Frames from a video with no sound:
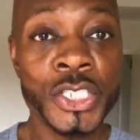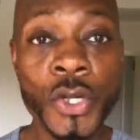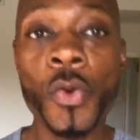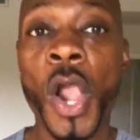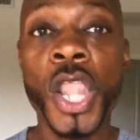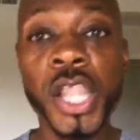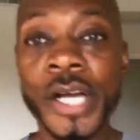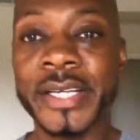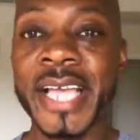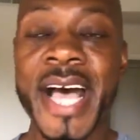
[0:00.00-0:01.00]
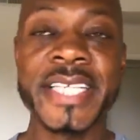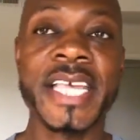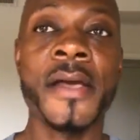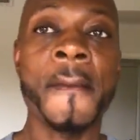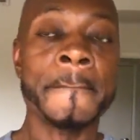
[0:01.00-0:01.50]
So look,
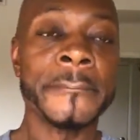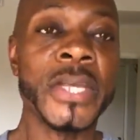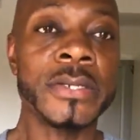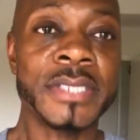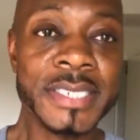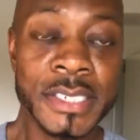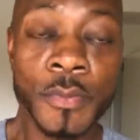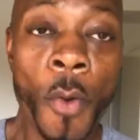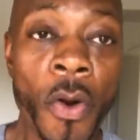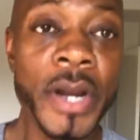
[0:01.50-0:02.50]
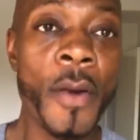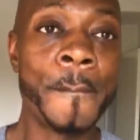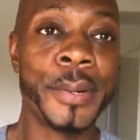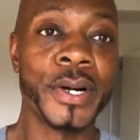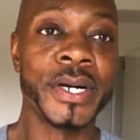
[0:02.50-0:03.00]
guys, this is Mario
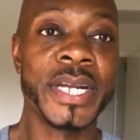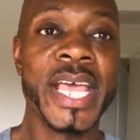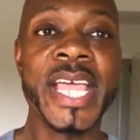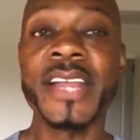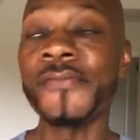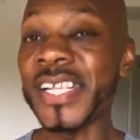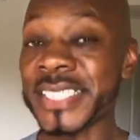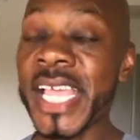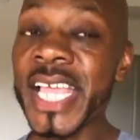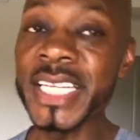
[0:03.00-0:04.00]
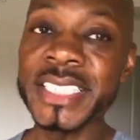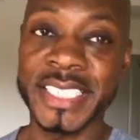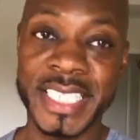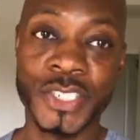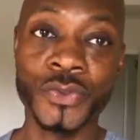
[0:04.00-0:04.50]
Byrd. And if I say
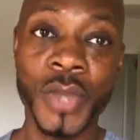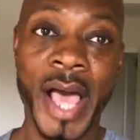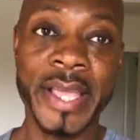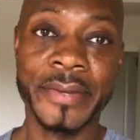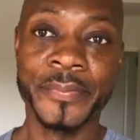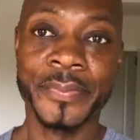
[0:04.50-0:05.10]
anything that you like,